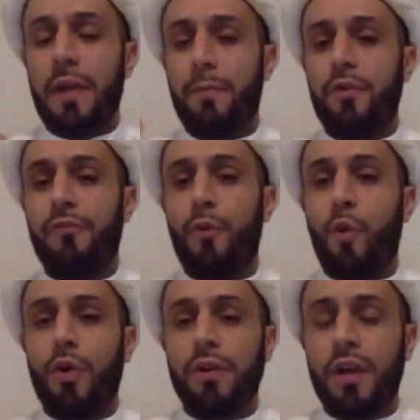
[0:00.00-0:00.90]
what? They put
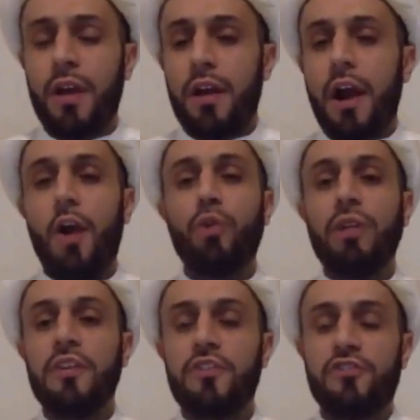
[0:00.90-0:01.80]
forward a
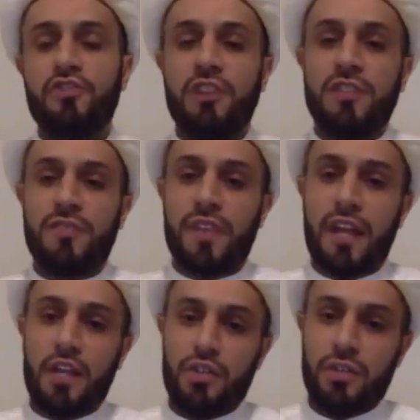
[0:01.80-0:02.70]
religious
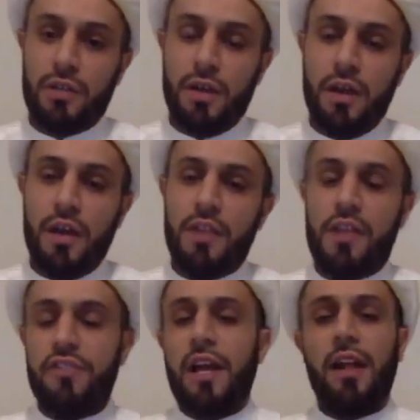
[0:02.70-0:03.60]
justification.
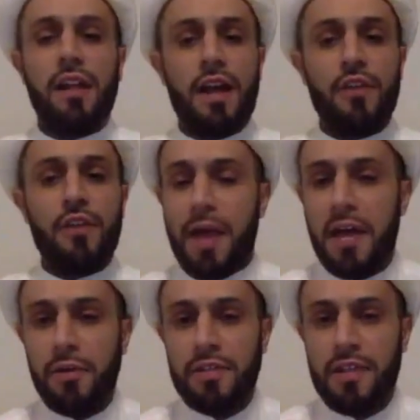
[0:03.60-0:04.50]
They say, Allah
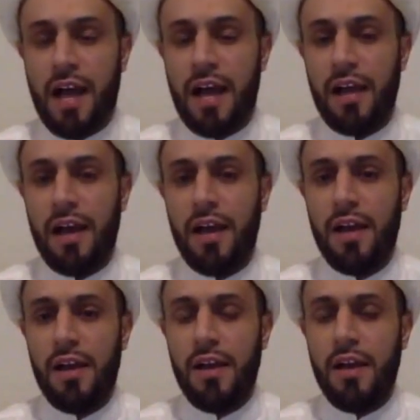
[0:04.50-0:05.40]
subhanahu wa
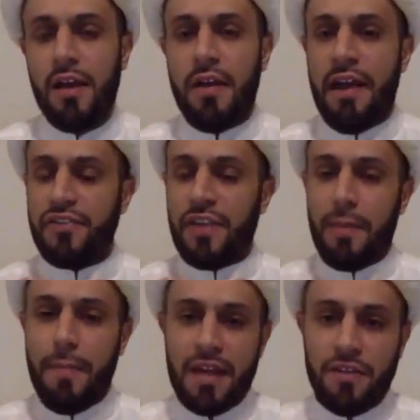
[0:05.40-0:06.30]
ta'ala has
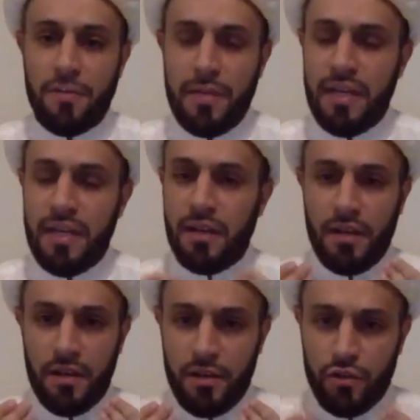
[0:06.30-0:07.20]
commanded me
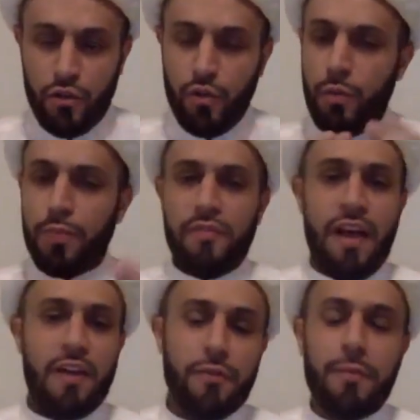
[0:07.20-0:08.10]
to
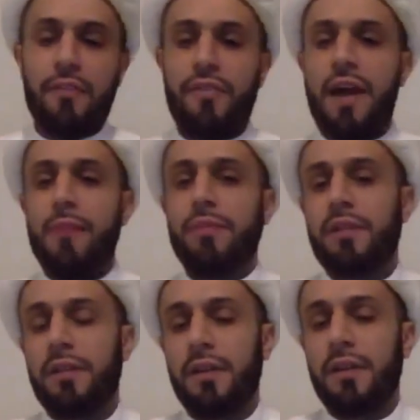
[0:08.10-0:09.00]
provide for my
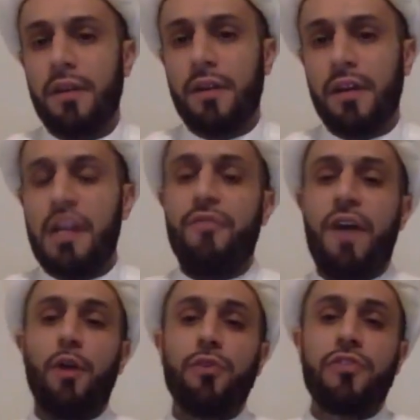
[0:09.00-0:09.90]
family. And
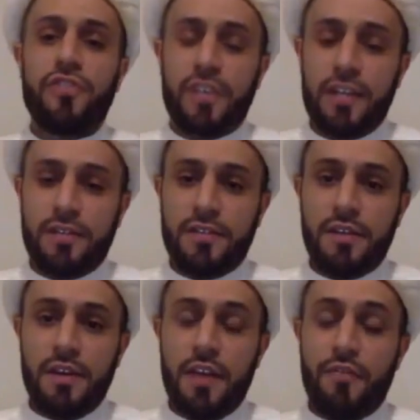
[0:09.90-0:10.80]
if I don't
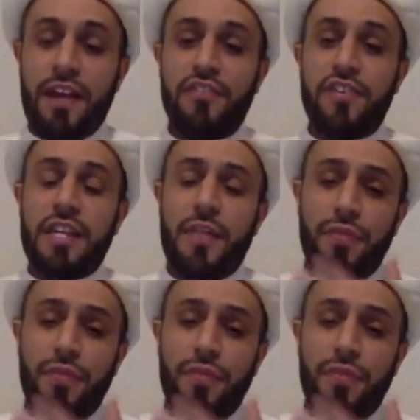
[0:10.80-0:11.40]
sit, if I